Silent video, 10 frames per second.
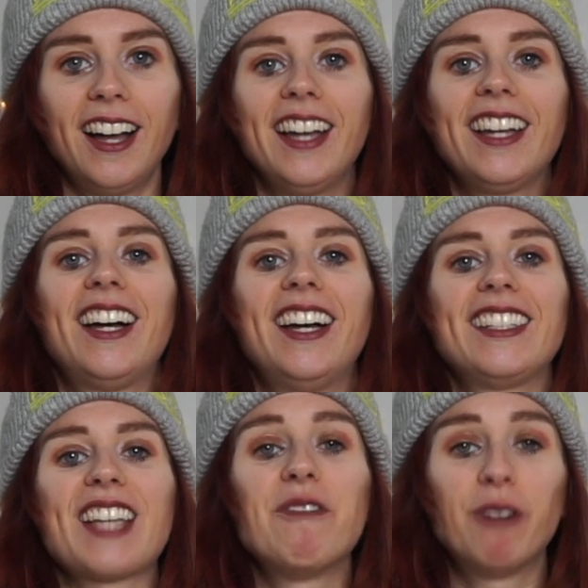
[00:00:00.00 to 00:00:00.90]
Hi
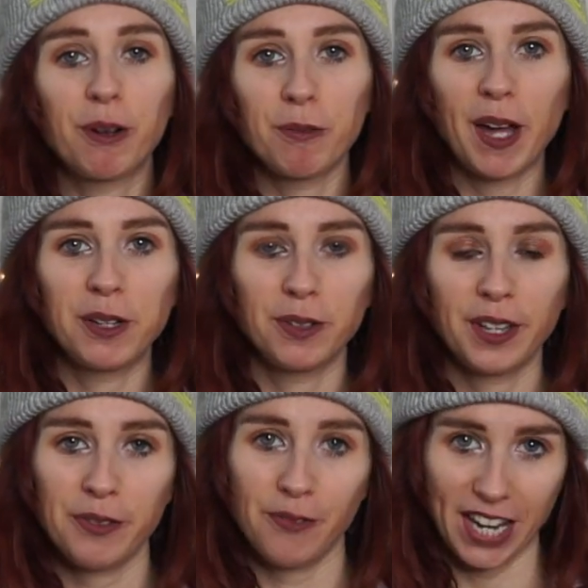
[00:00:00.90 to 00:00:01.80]
guys, and welcome back to
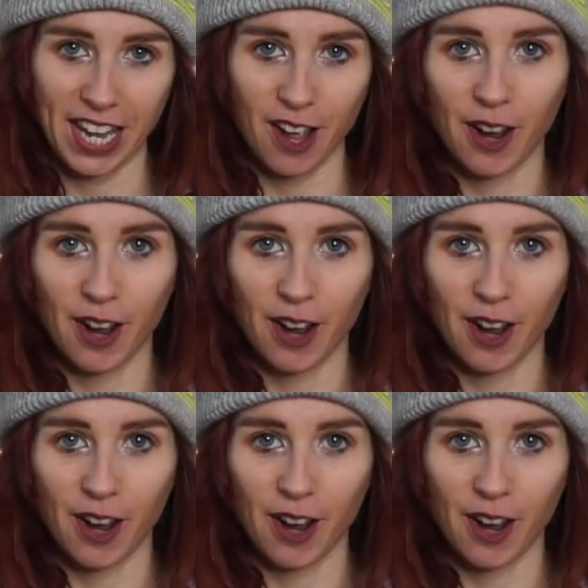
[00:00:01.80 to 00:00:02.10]
another video,